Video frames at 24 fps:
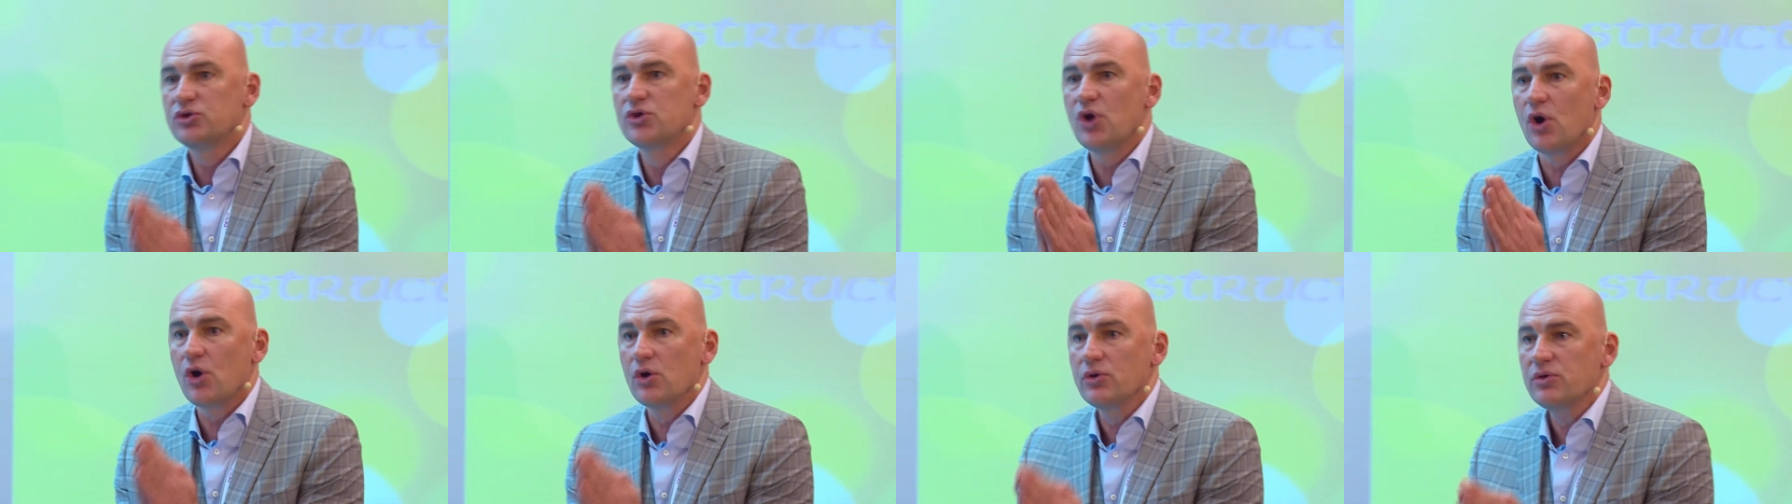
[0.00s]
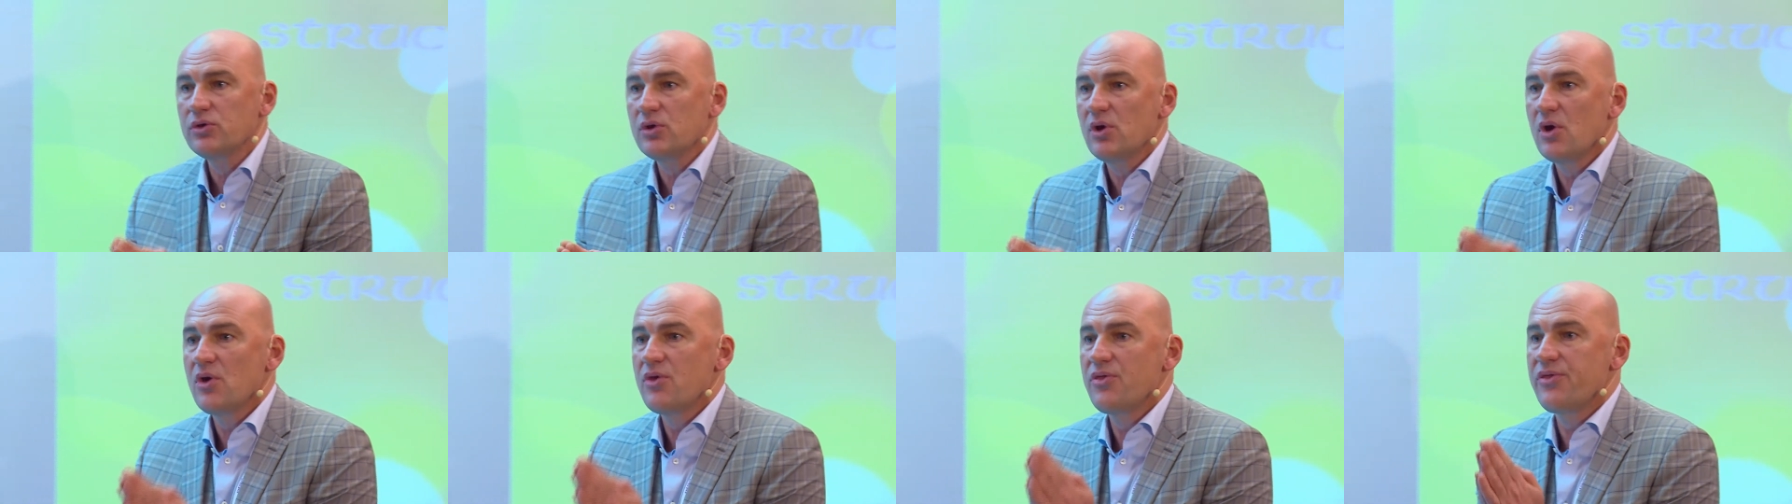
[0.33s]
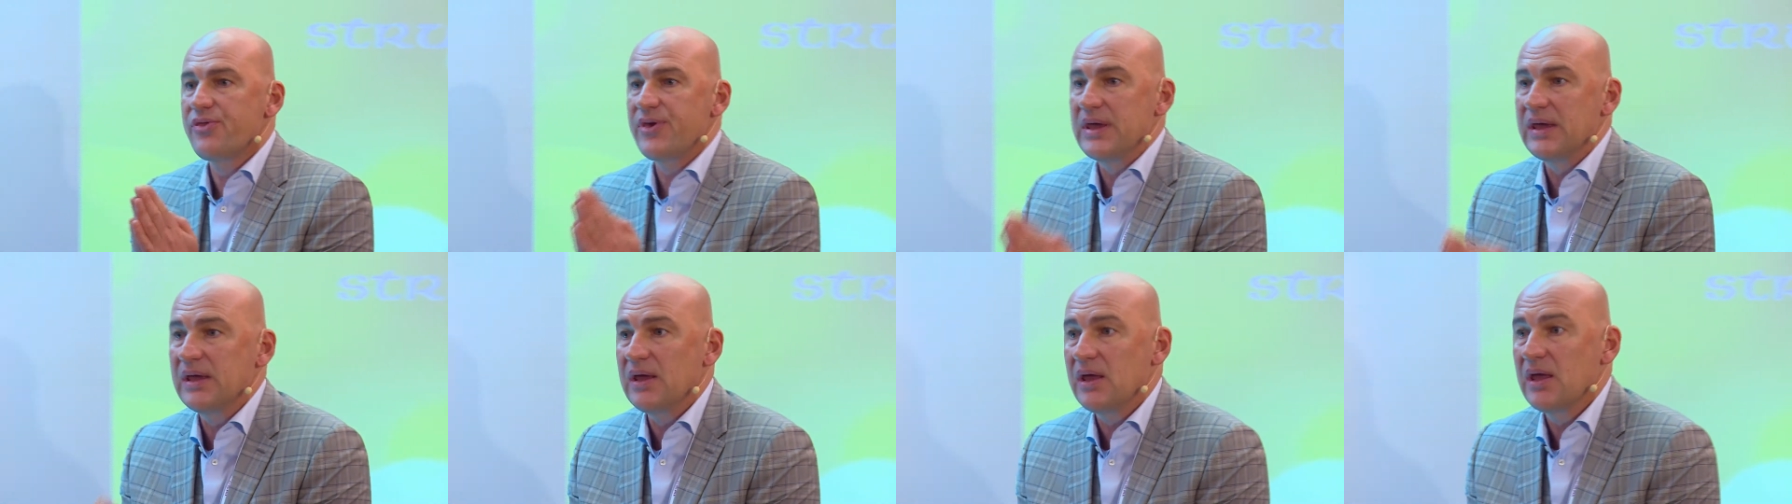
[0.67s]
don't
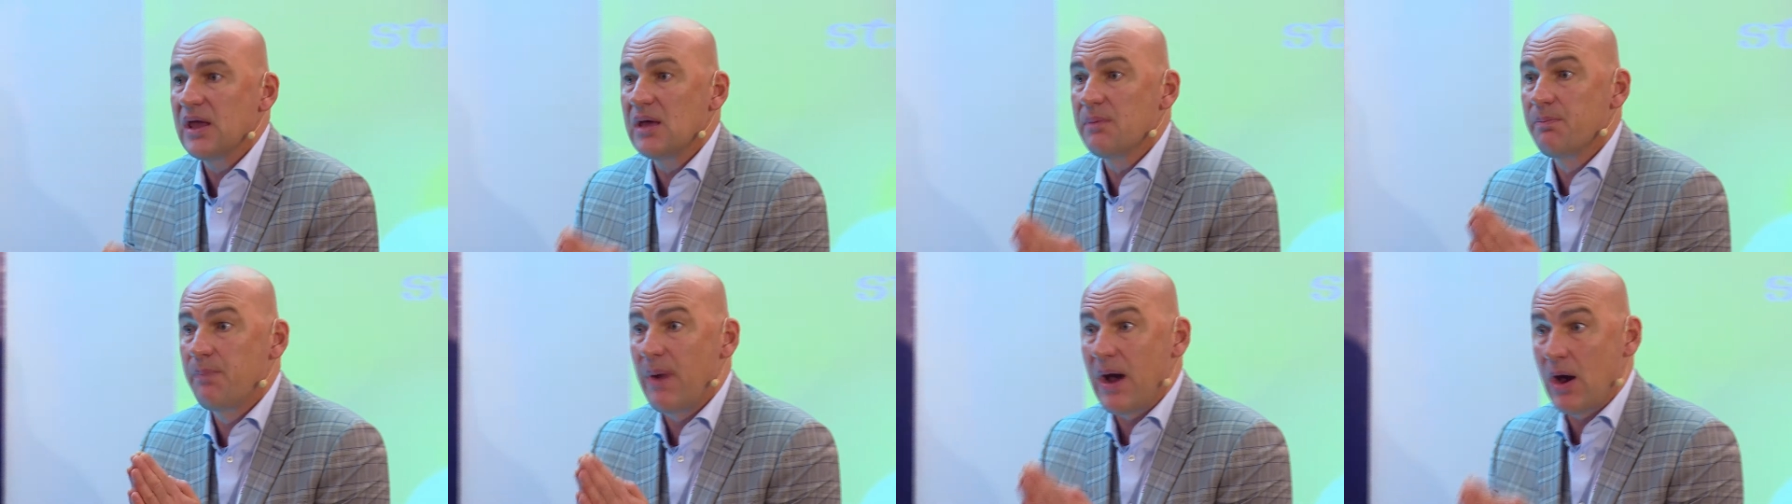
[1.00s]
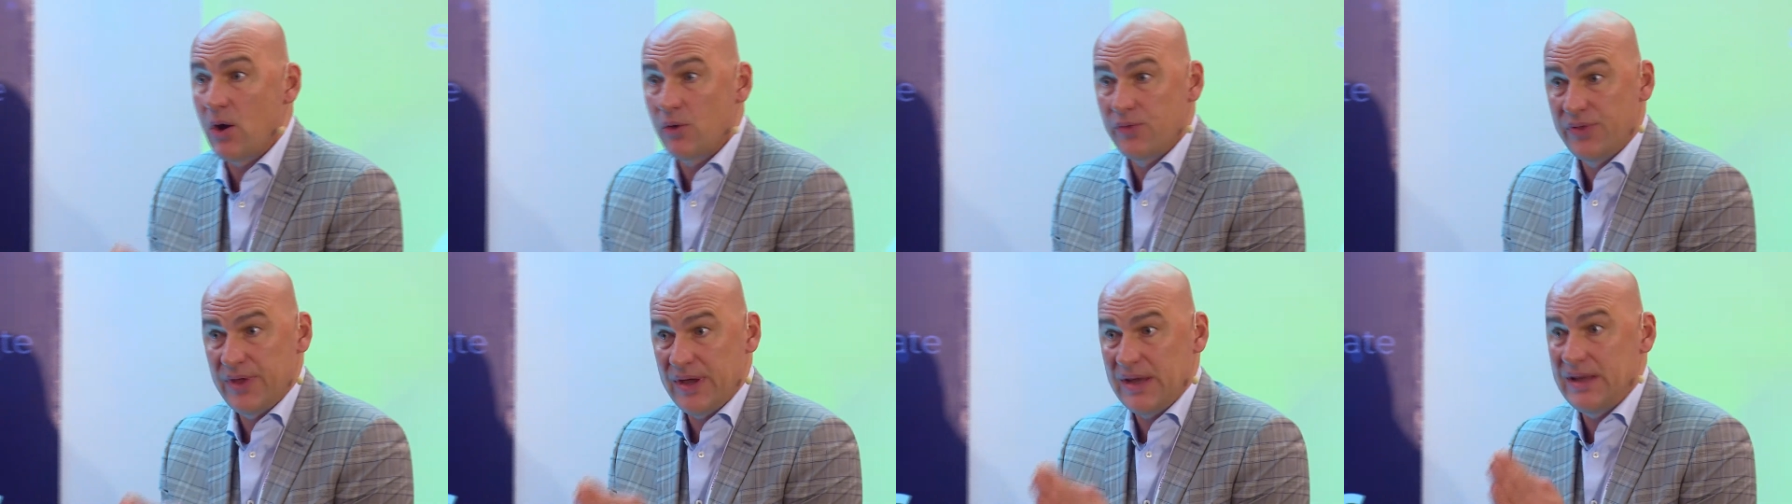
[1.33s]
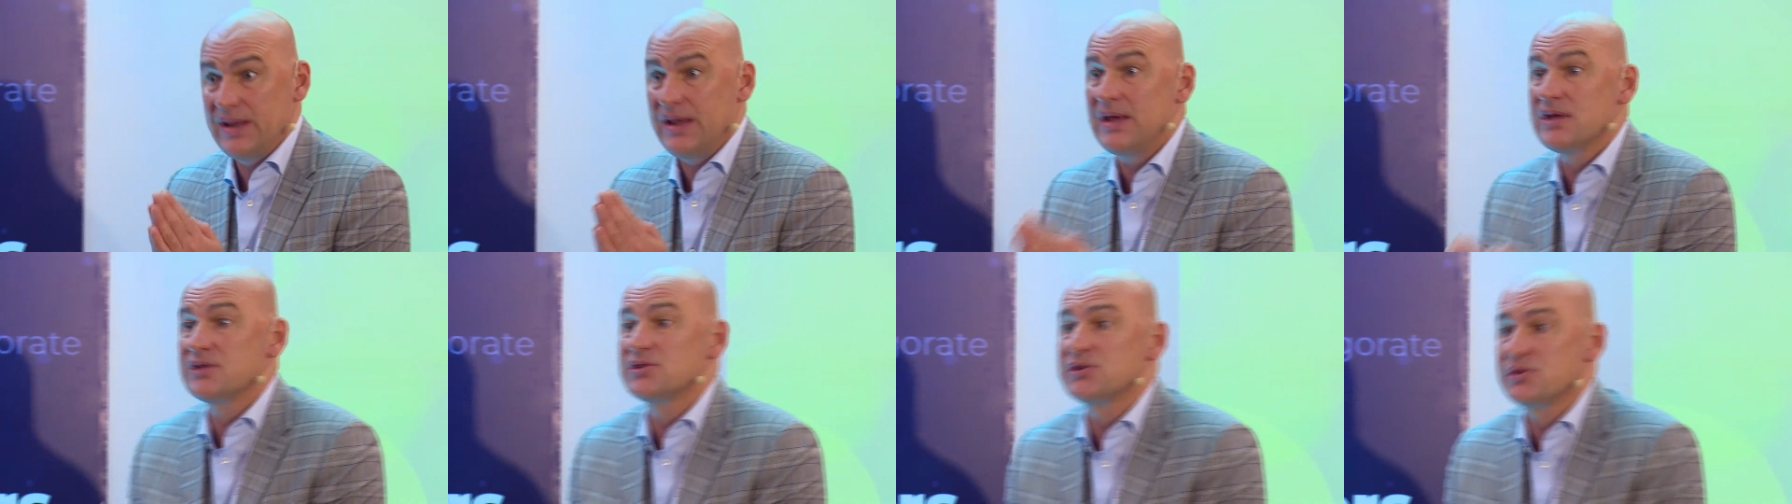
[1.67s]
think about the
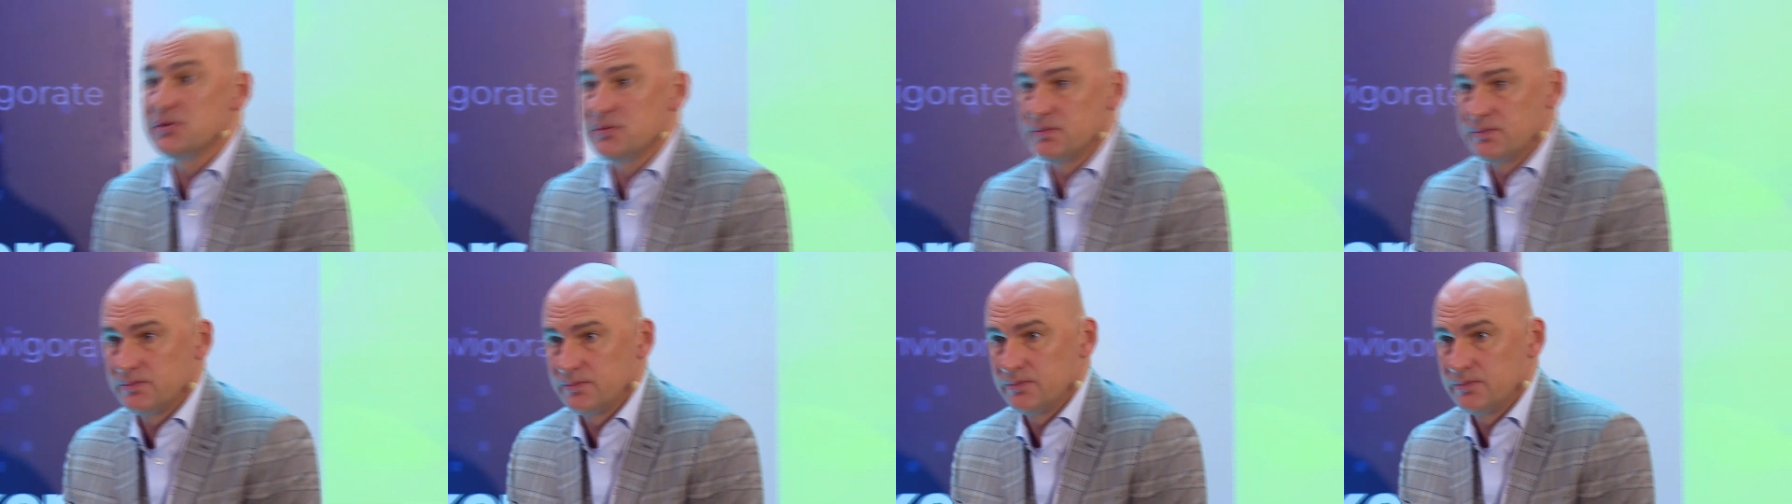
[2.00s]
ideas.